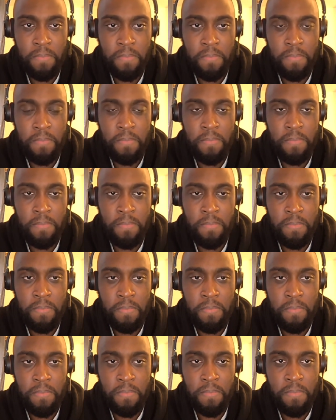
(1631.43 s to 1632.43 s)

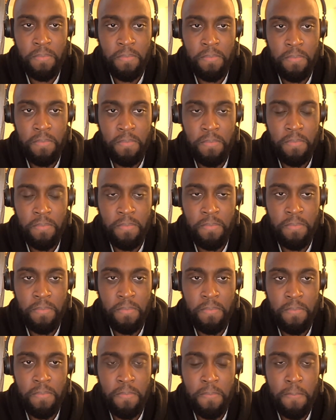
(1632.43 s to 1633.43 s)

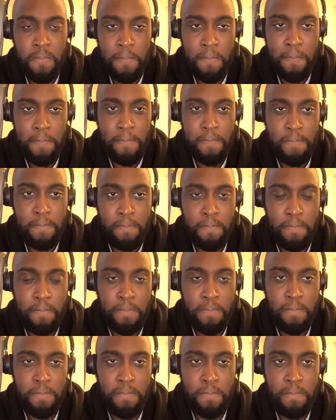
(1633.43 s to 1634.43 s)

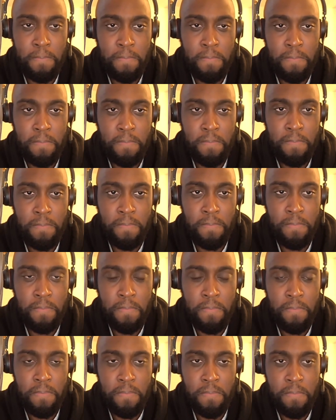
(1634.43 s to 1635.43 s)

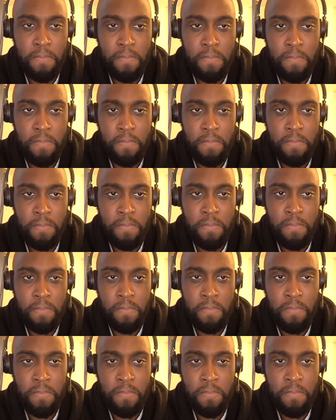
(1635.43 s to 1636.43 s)

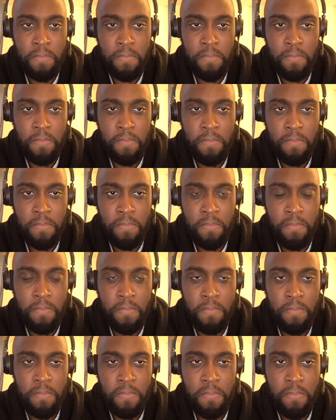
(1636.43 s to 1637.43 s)

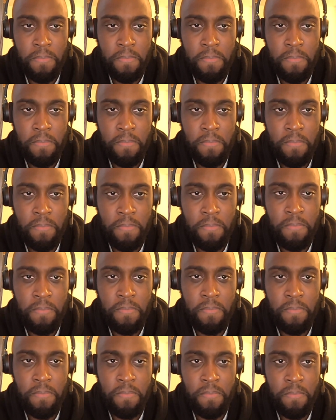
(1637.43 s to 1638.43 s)

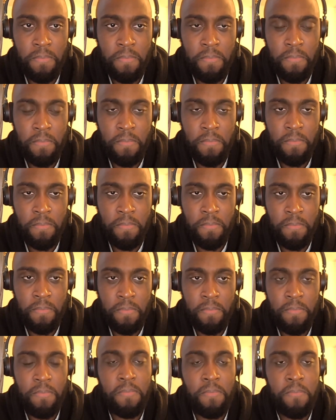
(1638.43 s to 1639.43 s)
No words are spoken by the person on screen.